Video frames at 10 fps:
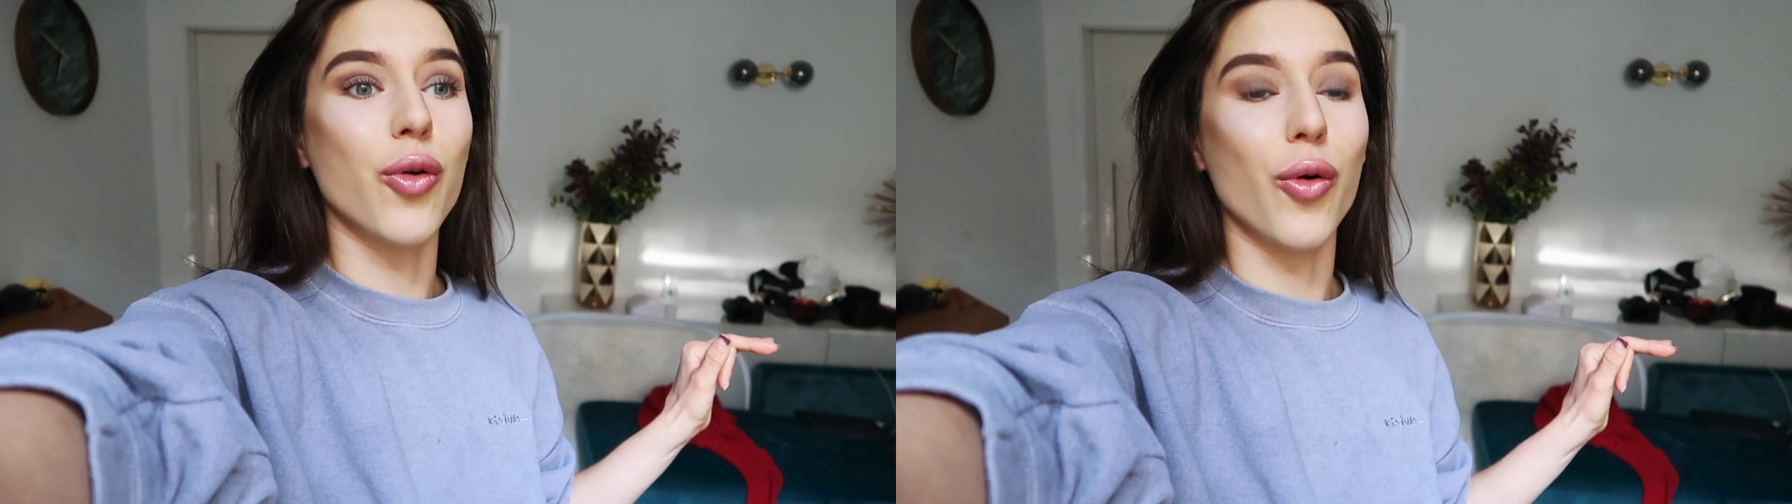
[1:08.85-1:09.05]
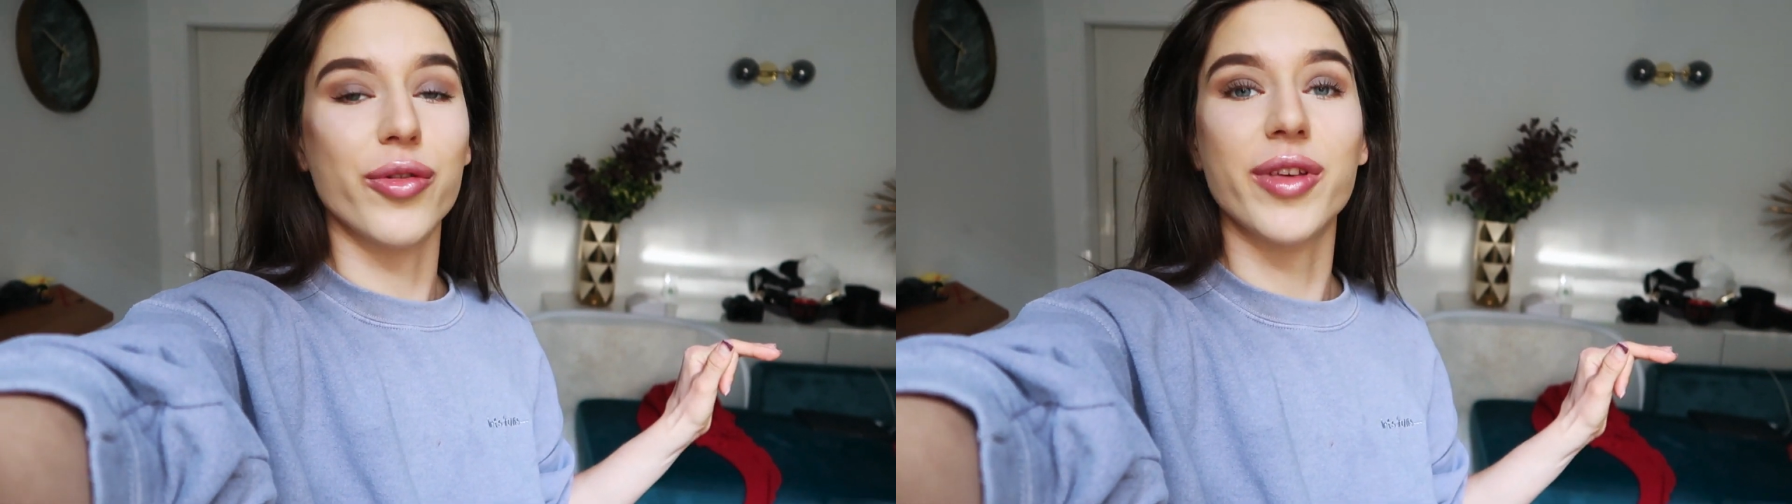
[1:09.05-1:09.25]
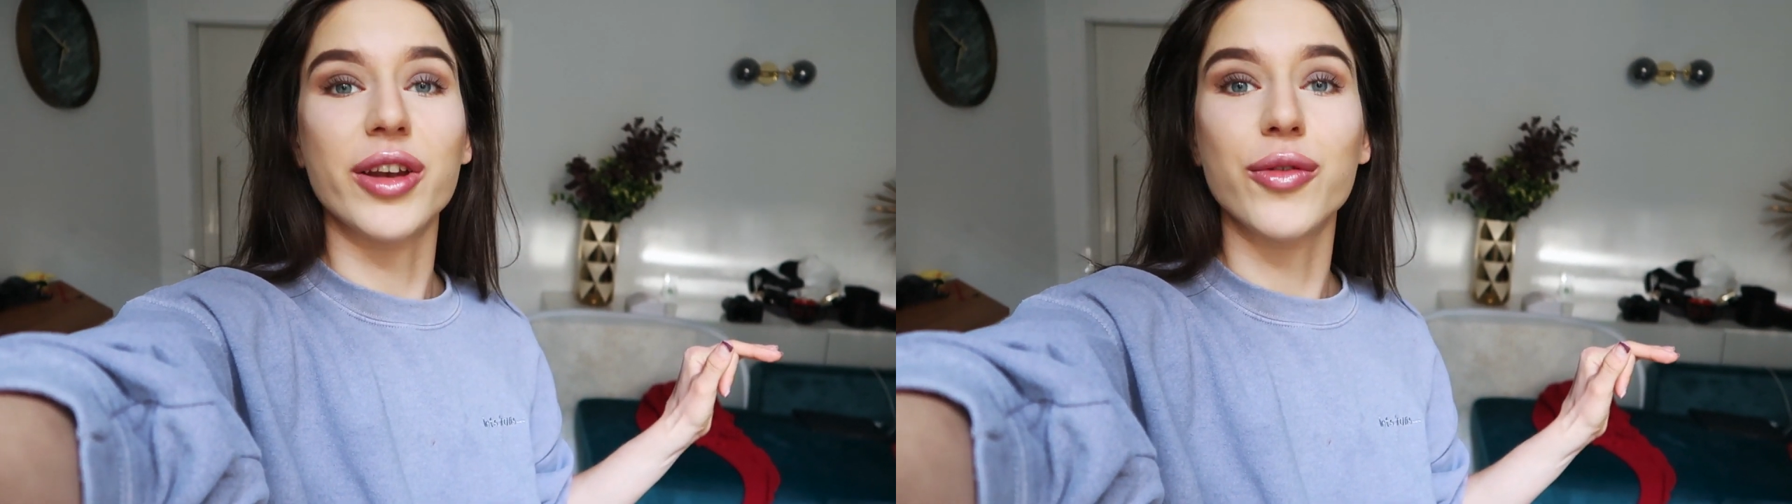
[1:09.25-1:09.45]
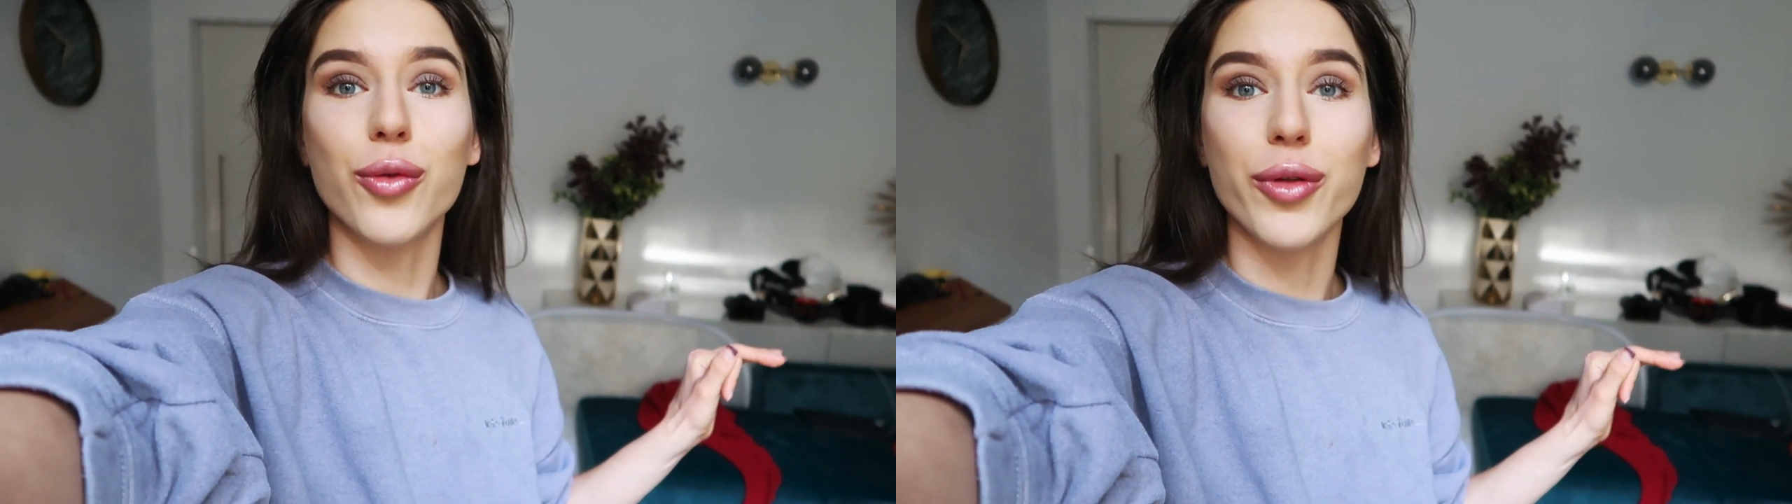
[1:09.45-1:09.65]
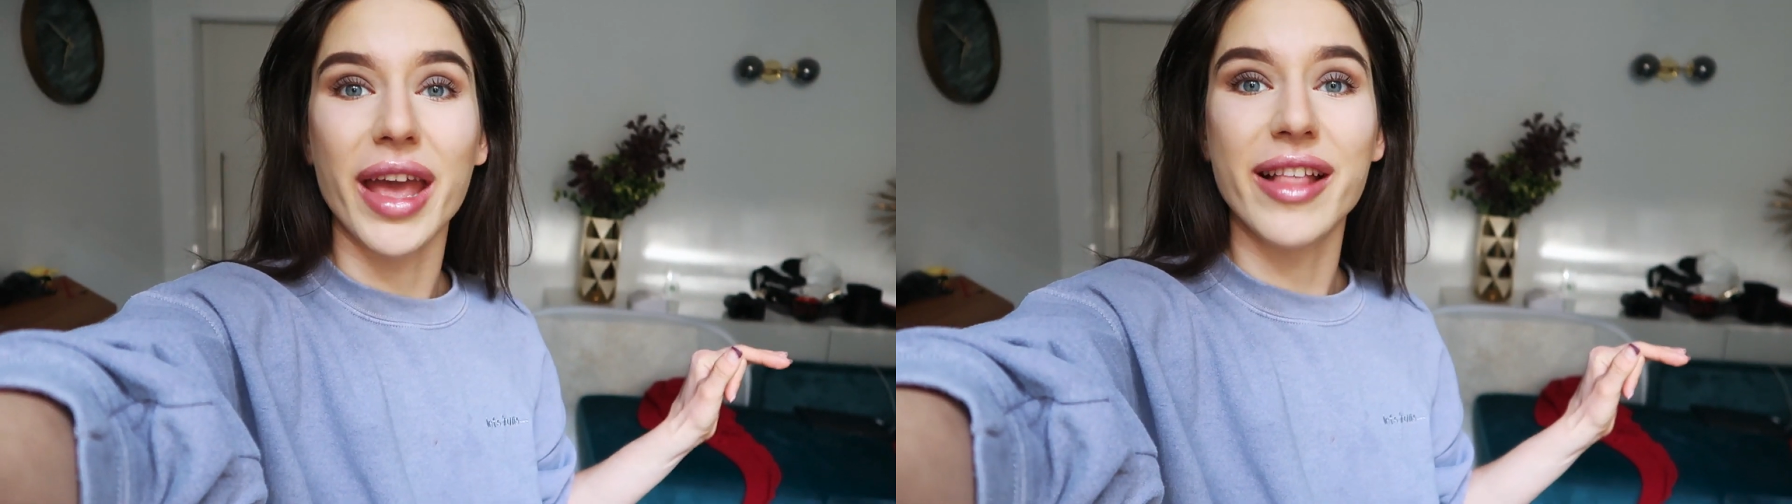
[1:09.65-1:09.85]
content
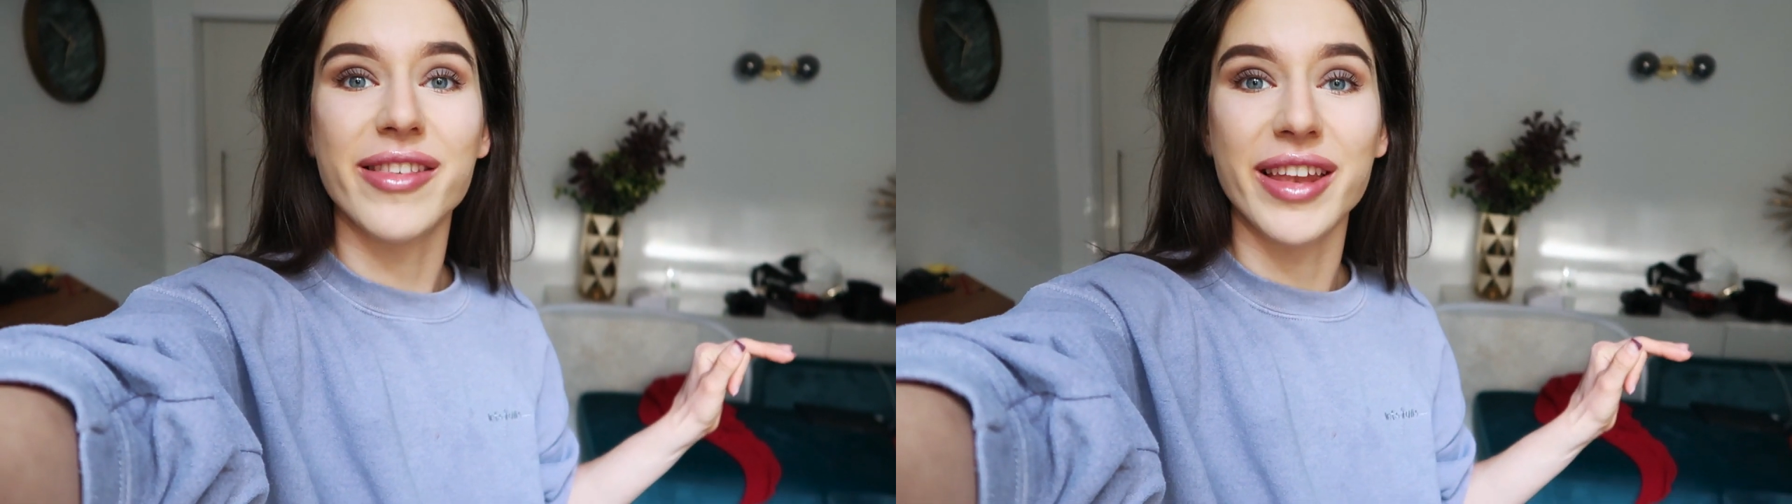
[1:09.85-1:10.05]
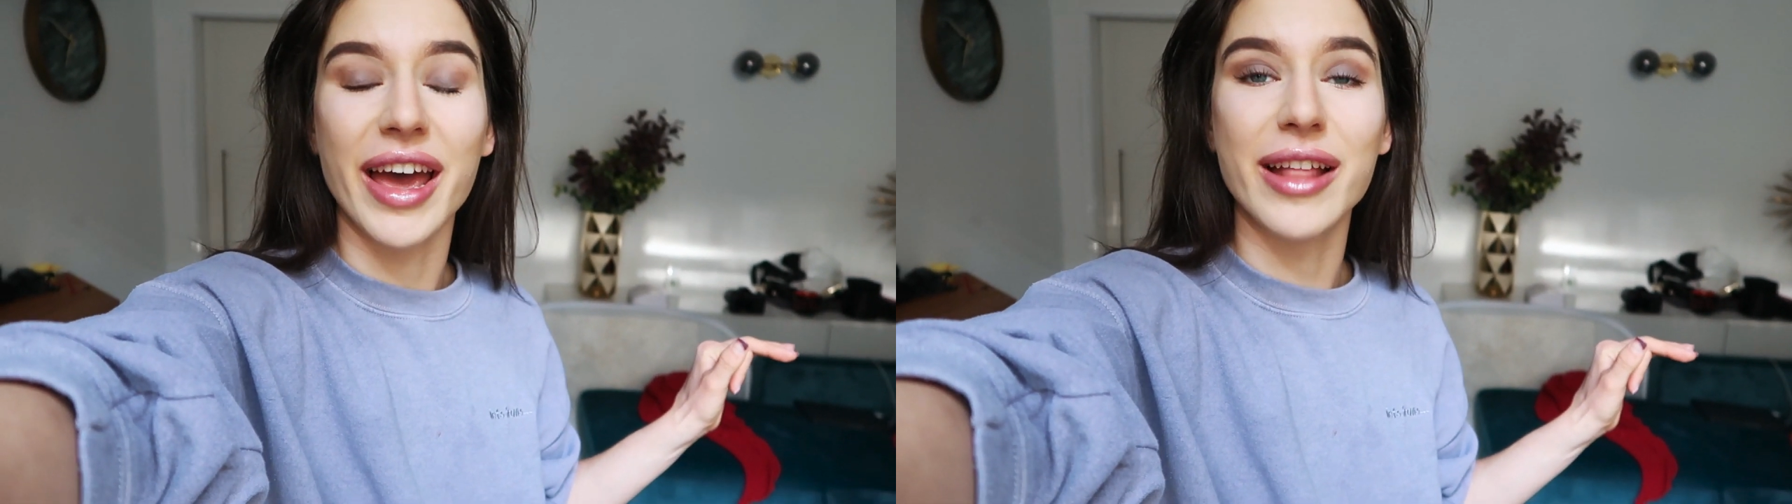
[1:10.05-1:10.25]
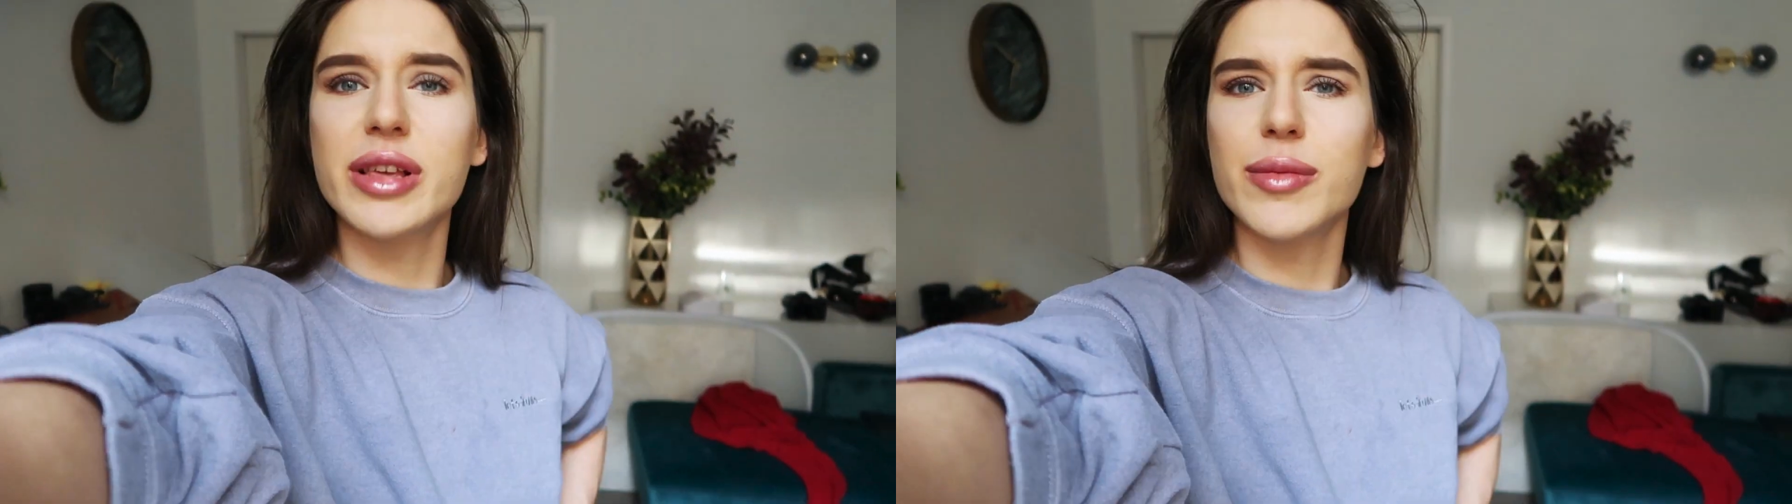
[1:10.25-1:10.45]
for the internet,